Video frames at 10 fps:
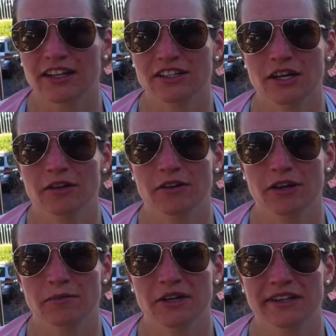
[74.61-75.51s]
lost
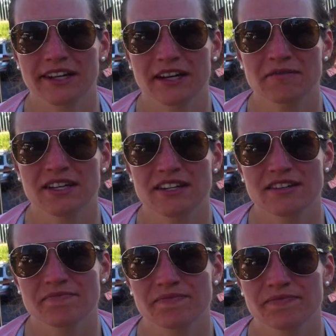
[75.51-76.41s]
quite a bit of time.
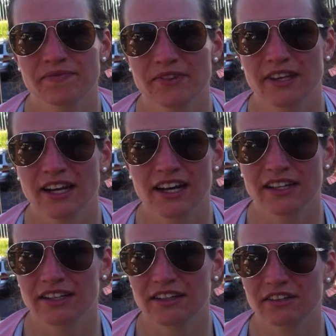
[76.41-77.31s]
And
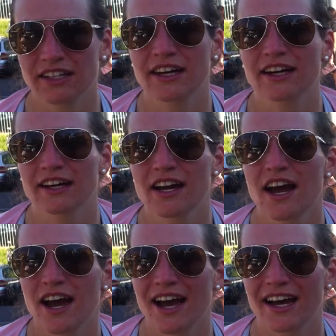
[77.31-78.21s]
yeah, I don't think
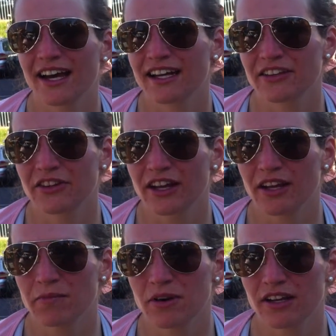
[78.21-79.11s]
I had it
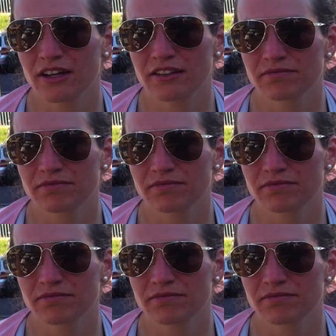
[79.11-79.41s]
today, but.